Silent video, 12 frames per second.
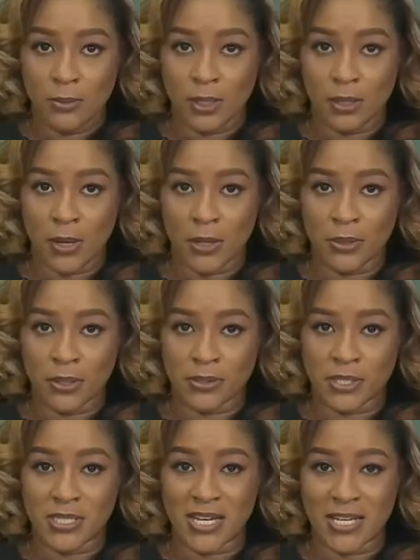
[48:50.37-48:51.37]
Well, among
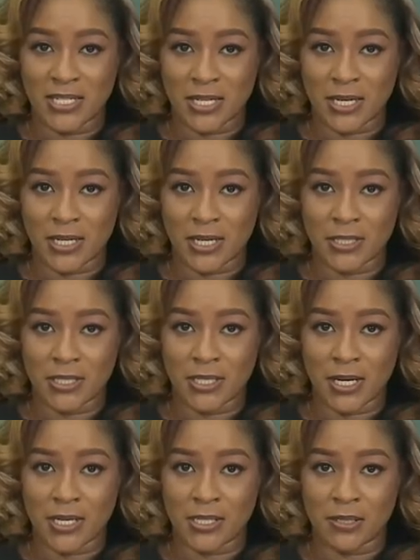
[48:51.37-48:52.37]
those attending
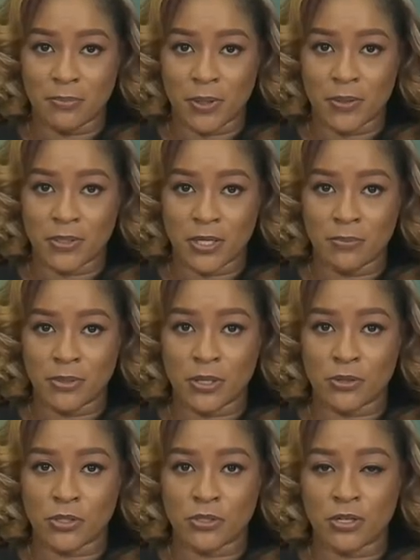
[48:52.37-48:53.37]
today's symposium,
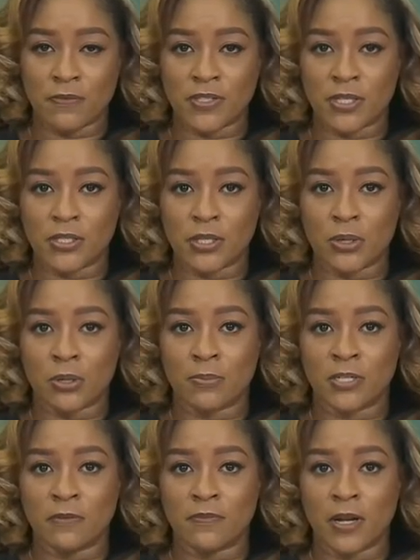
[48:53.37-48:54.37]
Social Services and
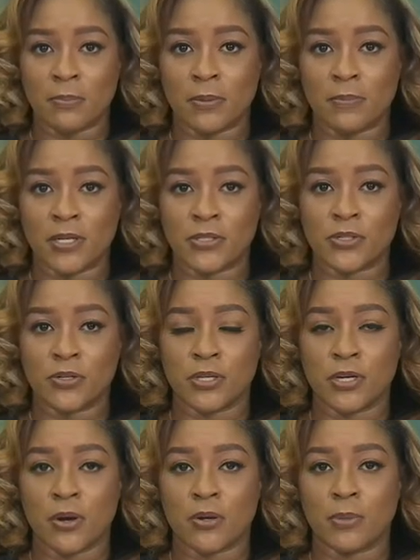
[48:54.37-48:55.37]
Urban Development Minister,
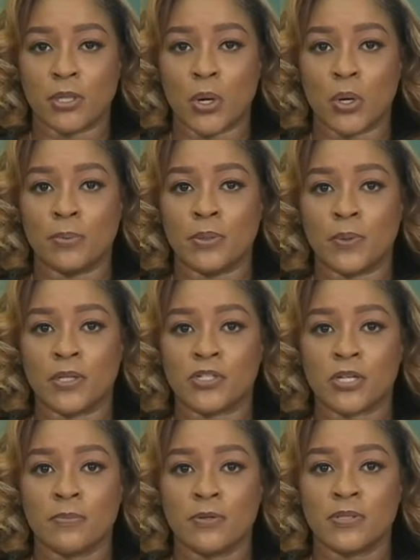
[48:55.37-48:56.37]
the Honorable Obi
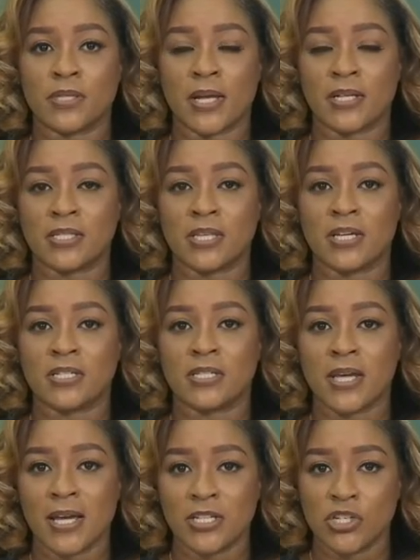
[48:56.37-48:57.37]
Bolshkum, who says the
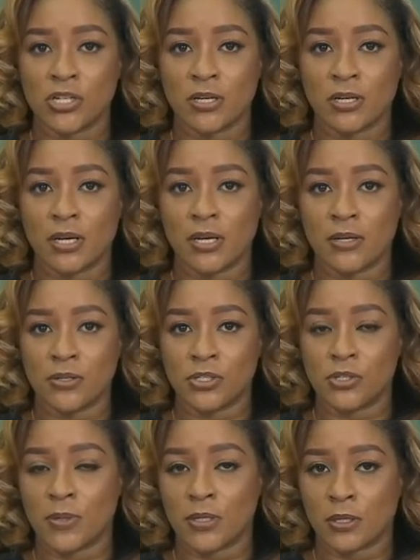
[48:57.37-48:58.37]
intention is
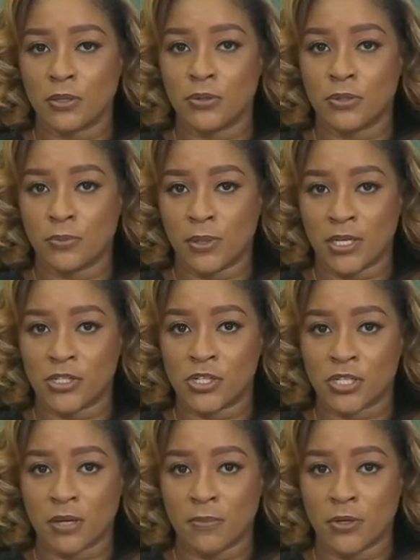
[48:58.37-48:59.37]
to include the
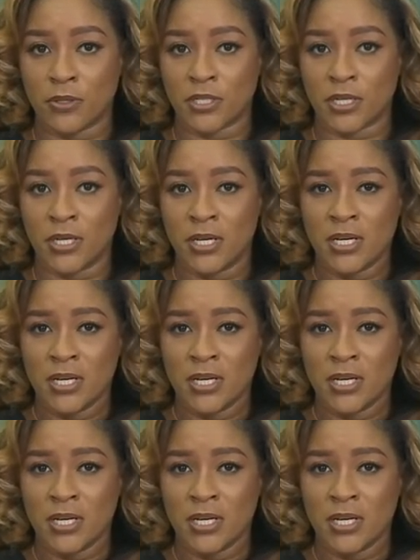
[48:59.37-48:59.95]
religious community